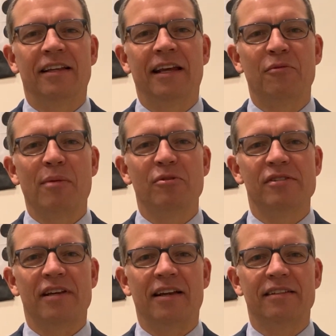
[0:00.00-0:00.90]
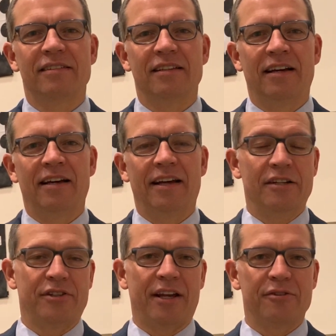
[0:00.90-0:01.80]
They represent
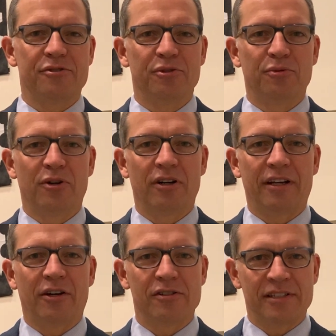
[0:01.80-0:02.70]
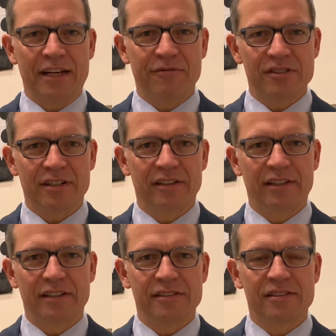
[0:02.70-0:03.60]
educators who work in our state
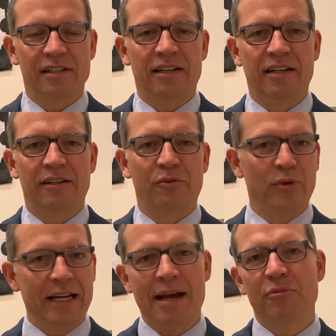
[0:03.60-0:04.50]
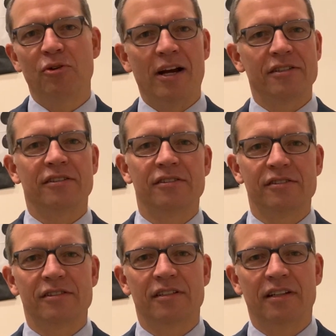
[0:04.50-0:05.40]
facilities, rehab,
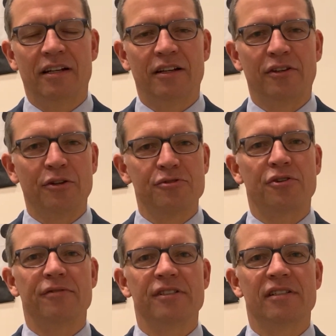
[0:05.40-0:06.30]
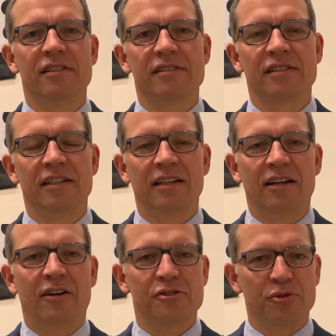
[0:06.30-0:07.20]
corrections, youth services,
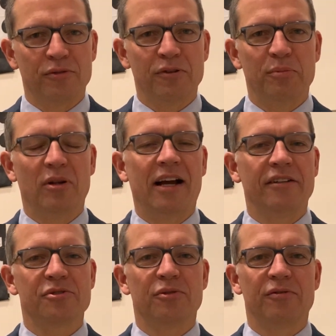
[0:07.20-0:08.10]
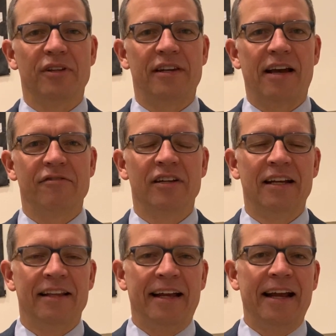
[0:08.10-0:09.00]
our School for the Blind, School for the Deaf.
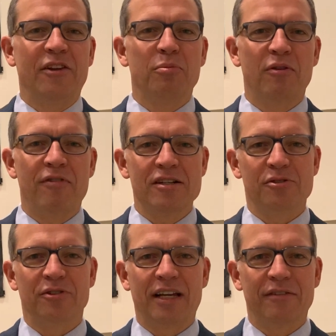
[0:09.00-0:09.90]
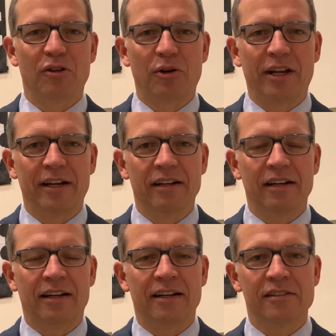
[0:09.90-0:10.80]
They had their professional day of learning,
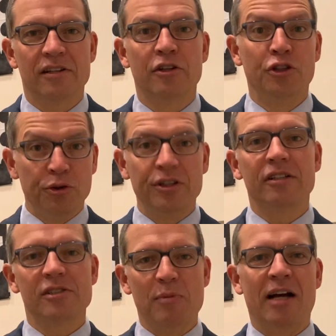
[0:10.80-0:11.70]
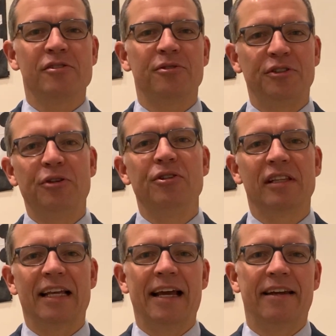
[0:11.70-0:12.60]
union-sponsored,
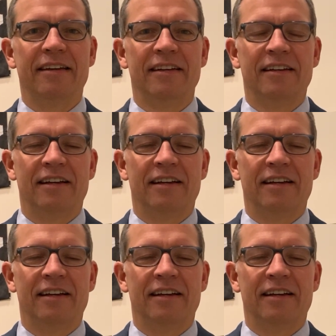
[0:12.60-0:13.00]
union-led,